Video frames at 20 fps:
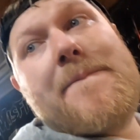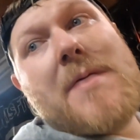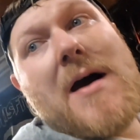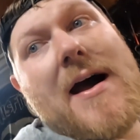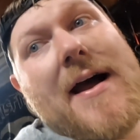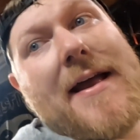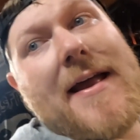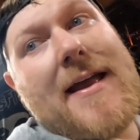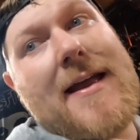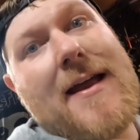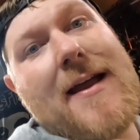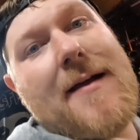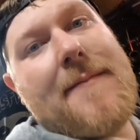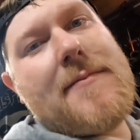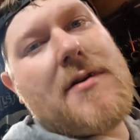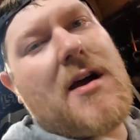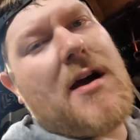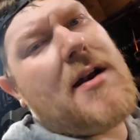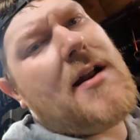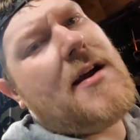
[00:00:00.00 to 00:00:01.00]
I
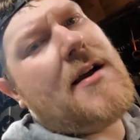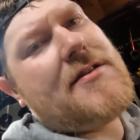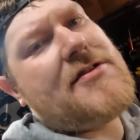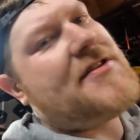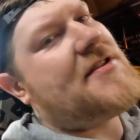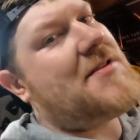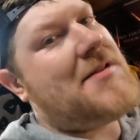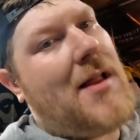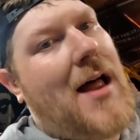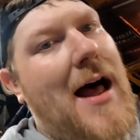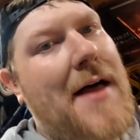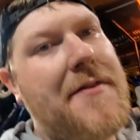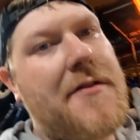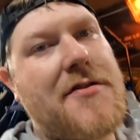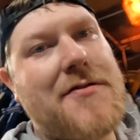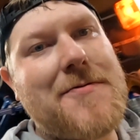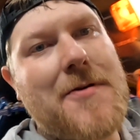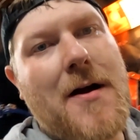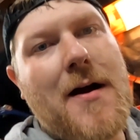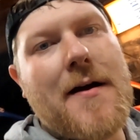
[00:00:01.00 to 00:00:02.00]
am gonna just slot the
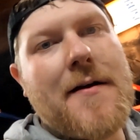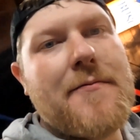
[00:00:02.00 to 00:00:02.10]
strut